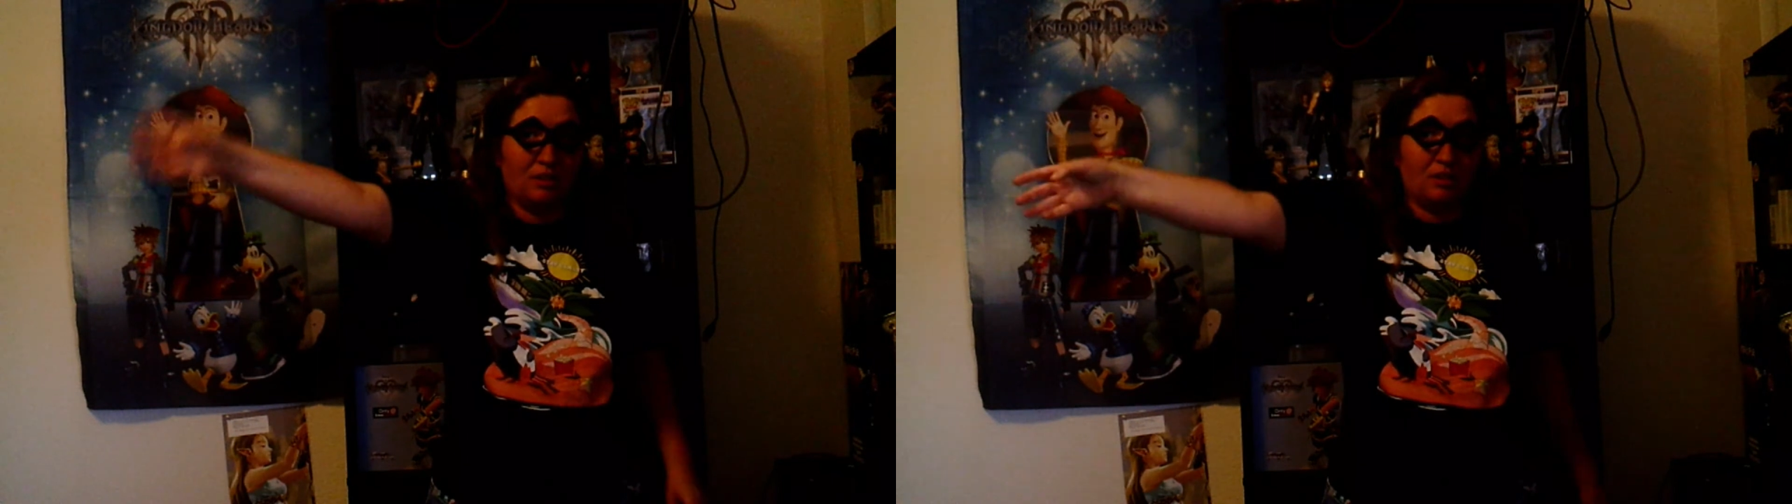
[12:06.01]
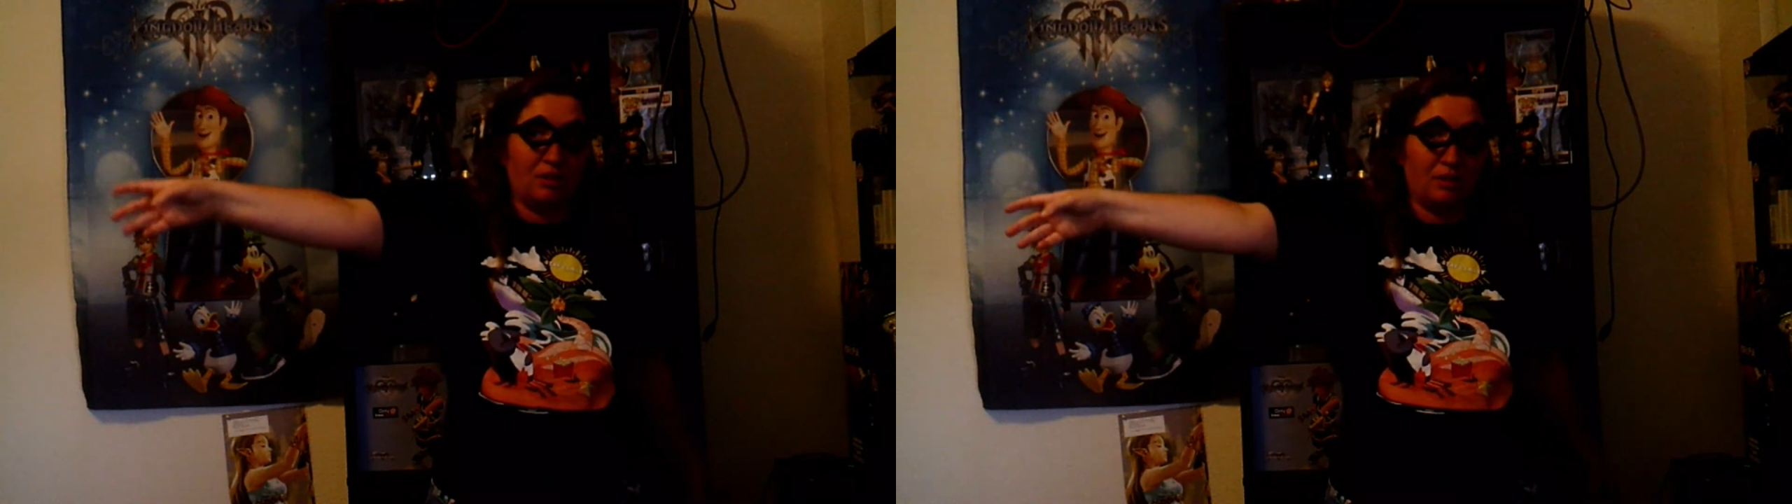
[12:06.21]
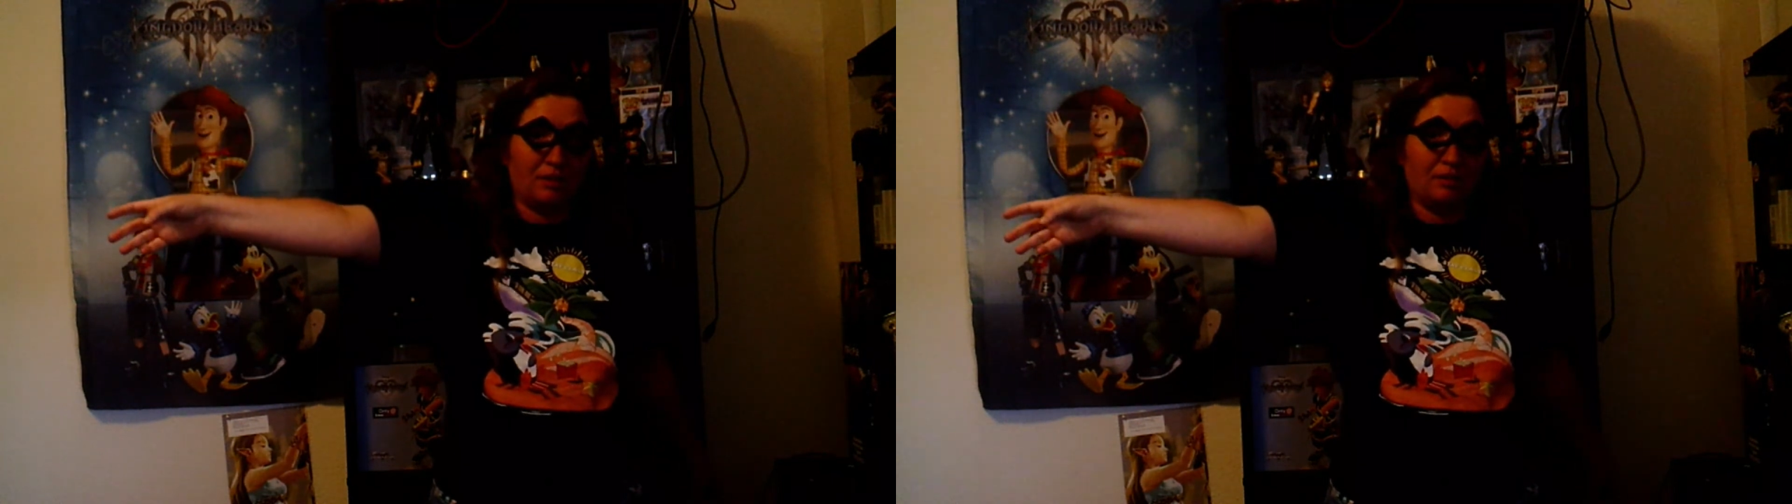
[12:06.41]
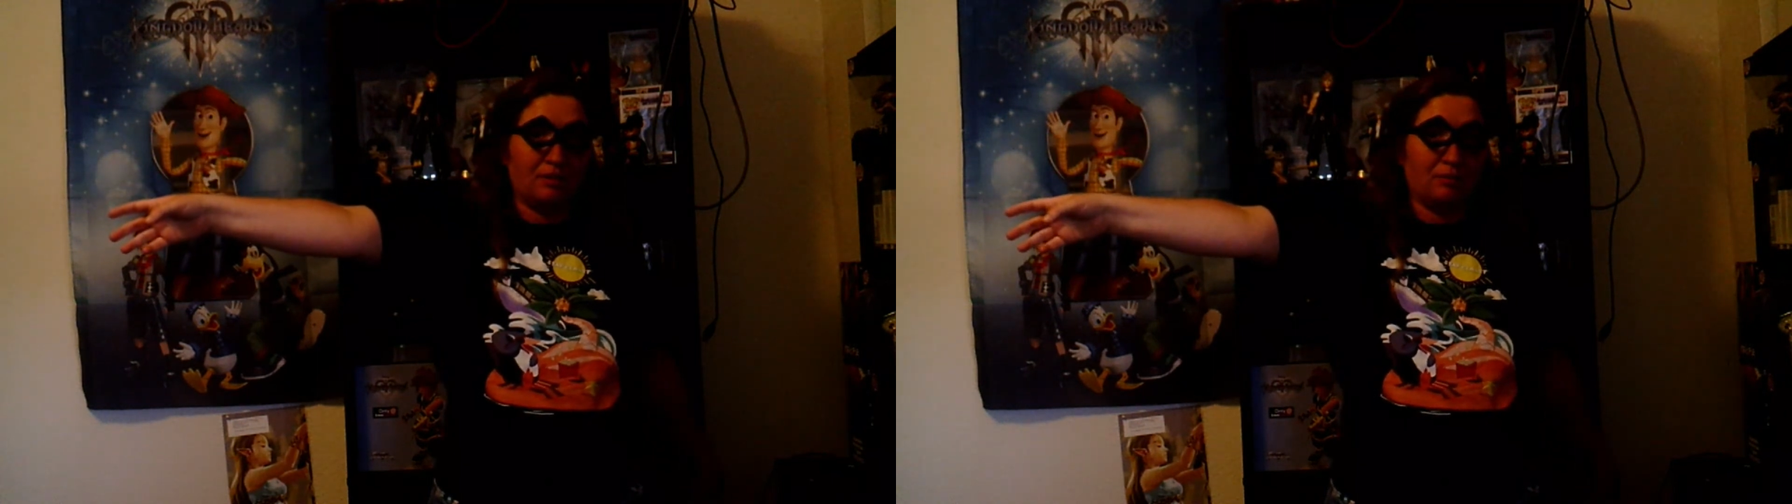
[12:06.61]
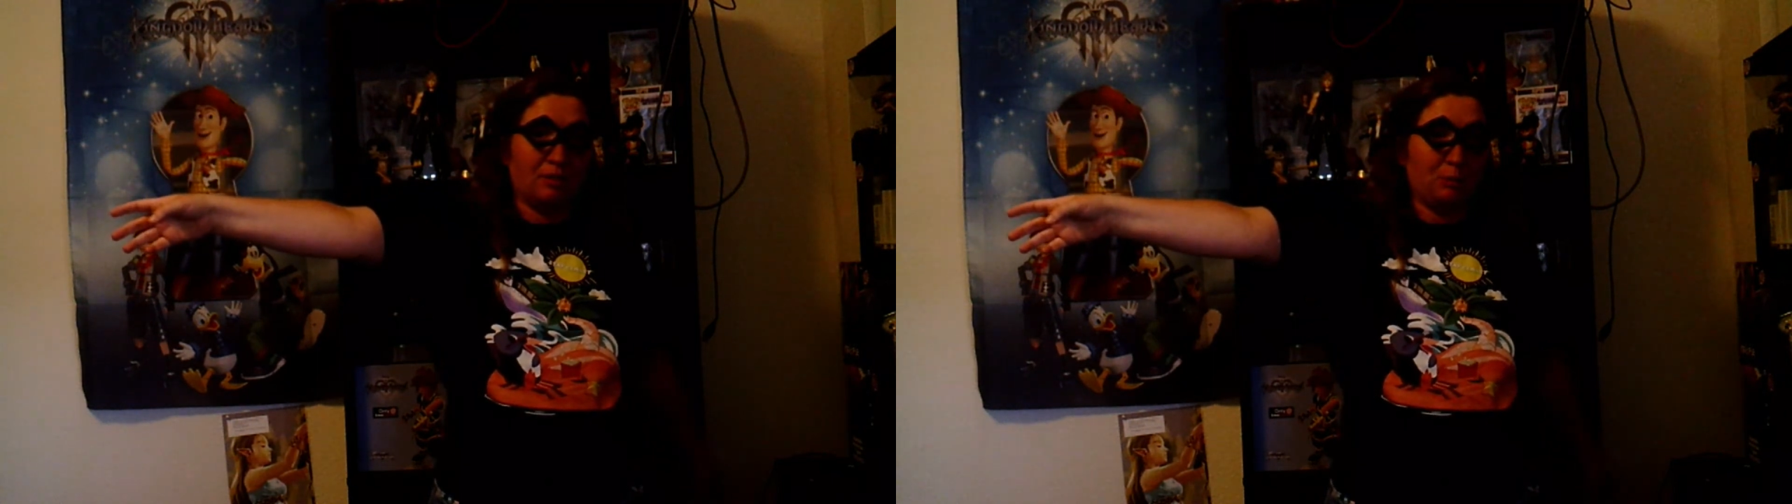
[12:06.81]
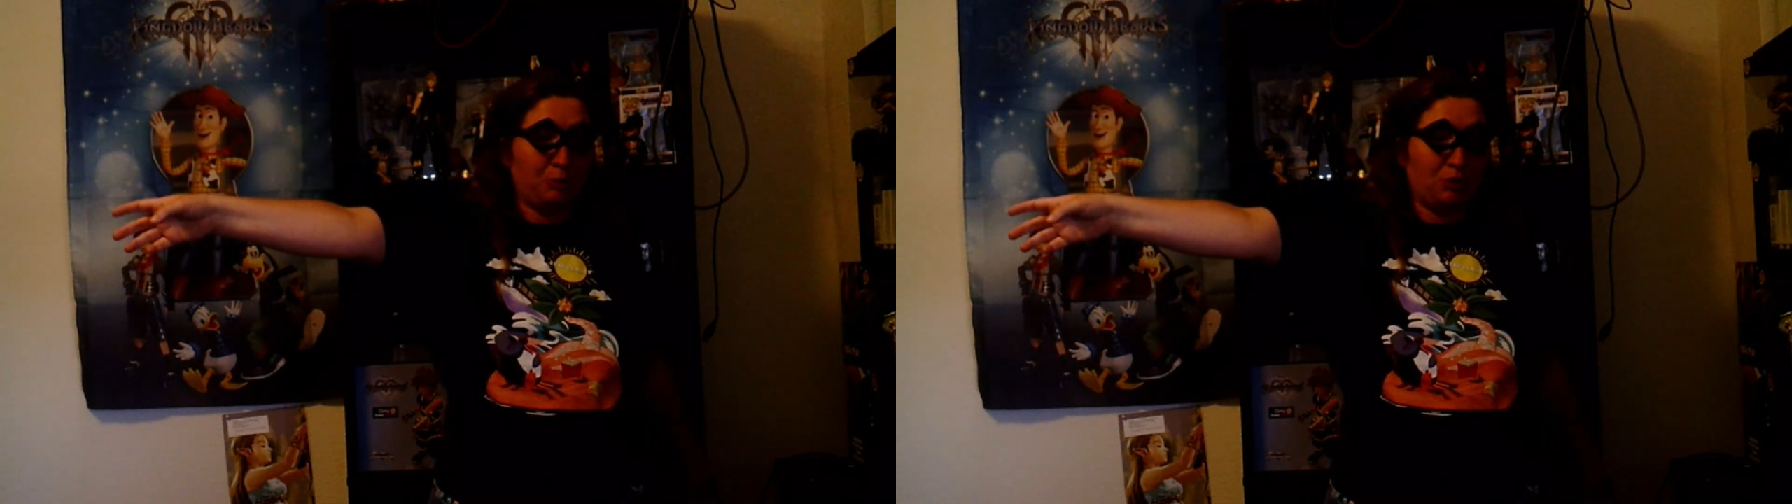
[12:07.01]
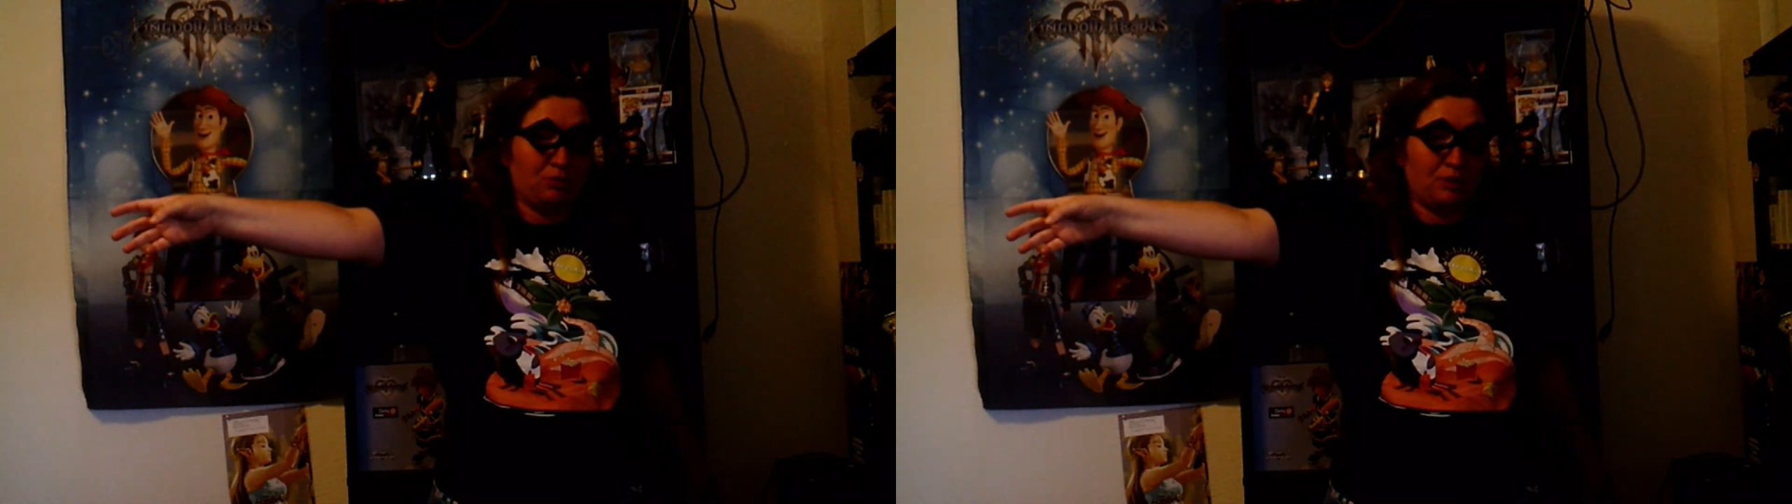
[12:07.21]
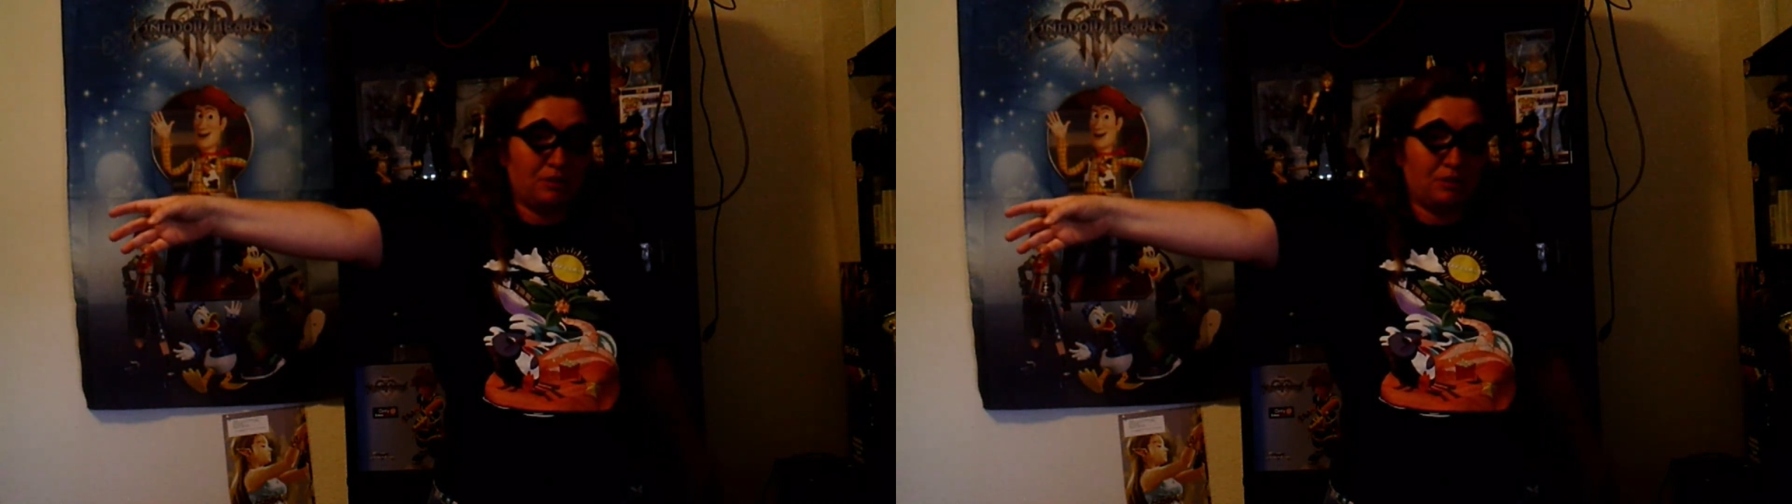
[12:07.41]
on the boat.